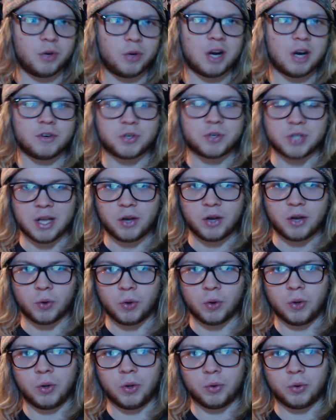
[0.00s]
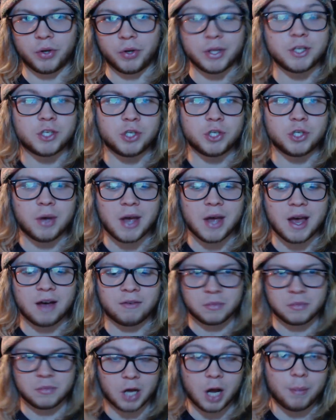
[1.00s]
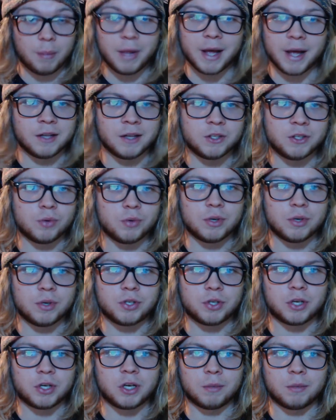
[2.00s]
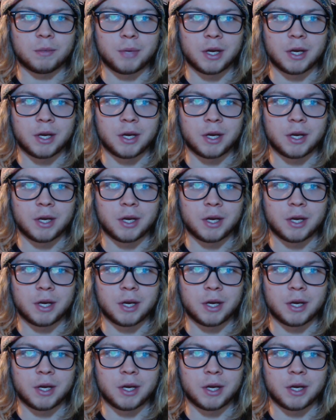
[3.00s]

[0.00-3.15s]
whatever snake oil religion you have, I'll buy into it, sure.